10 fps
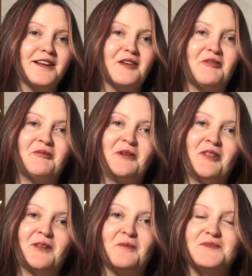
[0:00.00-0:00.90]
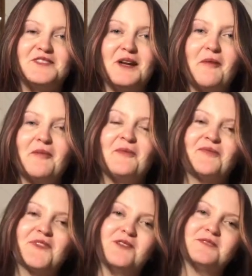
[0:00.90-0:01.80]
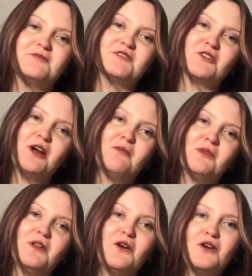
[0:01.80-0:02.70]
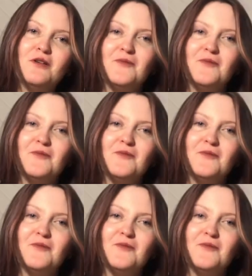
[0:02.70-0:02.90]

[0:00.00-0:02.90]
give me a thumbs up, subscribe below.